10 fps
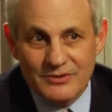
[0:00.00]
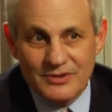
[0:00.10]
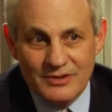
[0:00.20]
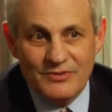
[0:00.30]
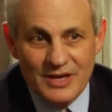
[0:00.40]

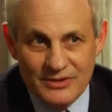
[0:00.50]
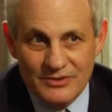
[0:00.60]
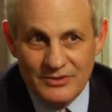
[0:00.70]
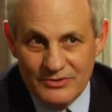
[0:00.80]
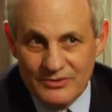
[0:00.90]

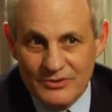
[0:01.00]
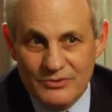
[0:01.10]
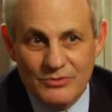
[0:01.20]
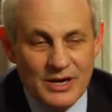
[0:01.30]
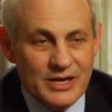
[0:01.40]
advances to
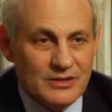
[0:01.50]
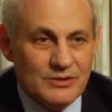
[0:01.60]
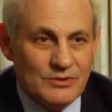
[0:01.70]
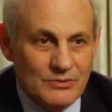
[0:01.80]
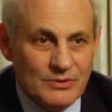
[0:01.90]
try
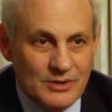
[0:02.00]
to